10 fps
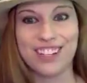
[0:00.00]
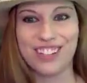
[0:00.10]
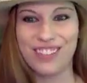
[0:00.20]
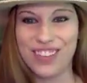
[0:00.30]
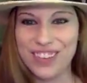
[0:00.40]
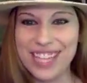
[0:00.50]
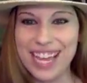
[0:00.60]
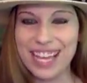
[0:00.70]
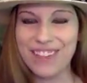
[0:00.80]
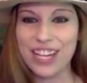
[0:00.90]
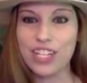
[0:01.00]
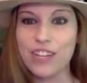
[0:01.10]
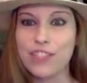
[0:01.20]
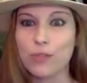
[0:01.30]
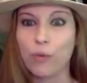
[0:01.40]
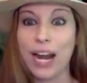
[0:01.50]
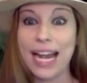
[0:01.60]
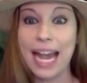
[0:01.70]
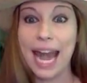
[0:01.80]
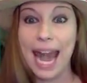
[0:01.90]
So if you're taking advantage of this
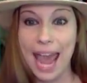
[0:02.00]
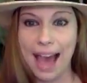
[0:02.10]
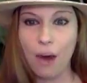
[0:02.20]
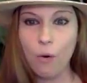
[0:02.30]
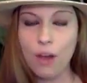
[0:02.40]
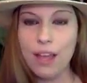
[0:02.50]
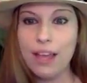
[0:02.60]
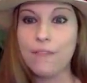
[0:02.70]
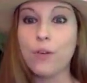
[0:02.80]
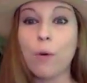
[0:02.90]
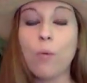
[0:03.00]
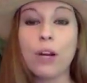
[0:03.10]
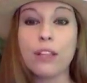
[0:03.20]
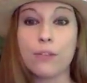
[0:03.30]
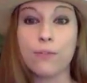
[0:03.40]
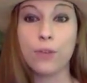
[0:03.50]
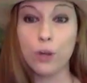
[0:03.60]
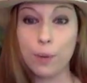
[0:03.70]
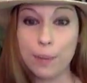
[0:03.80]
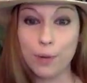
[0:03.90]
right now, if you are one of the
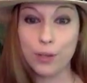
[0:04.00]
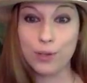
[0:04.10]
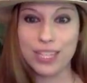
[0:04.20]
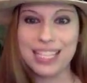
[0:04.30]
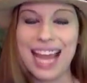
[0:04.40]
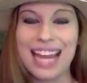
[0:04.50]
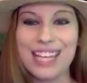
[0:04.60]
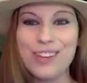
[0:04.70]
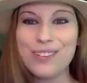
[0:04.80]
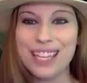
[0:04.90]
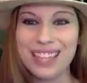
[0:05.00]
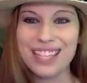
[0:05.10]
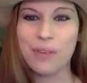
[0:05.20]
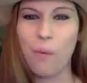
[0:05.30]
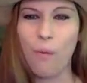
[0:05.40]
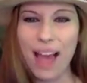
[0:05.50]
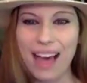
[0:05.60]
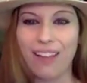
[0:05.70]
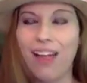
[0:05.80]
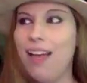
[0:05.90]
few people using this and using this
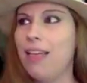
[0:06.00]
well,